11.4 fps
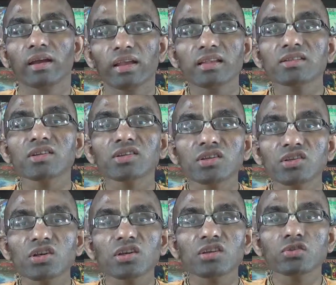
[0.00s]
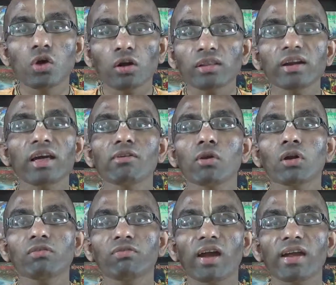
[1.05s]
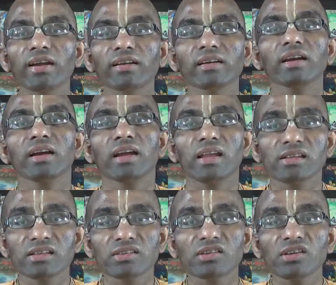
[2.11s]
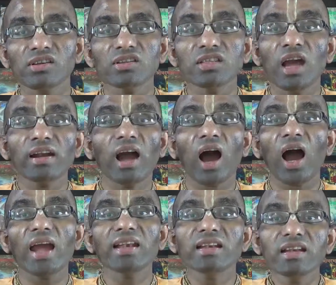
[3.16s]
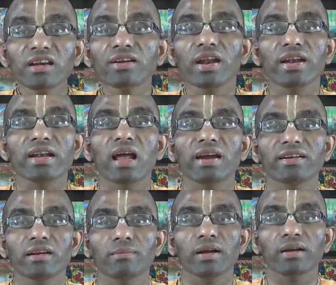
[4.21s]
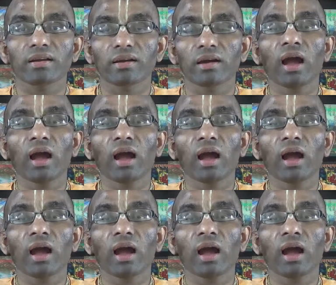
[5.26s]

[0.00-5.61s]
his decision is not that I will not fight, his decision is that I need enlightenment.